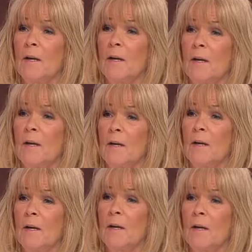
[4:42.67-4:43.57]

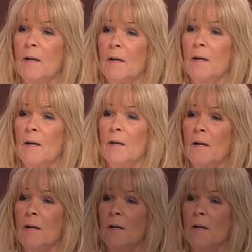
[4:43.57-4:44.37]
[no speech]